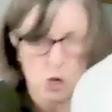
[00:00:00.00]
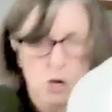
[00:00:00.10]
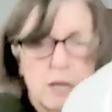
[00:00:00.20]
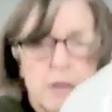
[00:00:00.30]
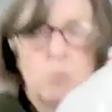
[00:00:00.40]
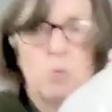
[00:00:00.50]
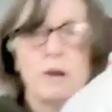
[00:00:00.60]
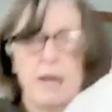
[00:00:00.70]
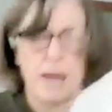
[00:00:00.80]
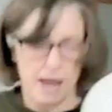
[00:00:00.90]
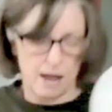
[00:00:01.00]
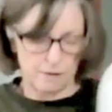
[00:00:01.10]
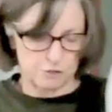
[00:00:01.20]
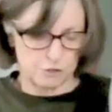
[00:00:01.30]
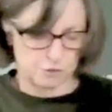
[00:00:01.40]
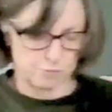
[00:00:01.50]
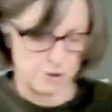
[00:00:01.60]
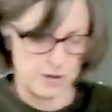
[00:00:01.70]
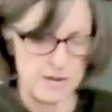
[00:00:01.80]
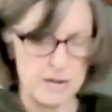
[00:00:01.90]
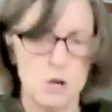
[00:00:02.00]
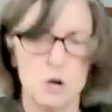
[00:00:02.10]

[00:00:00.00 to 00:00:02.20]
like 1.5 to 3,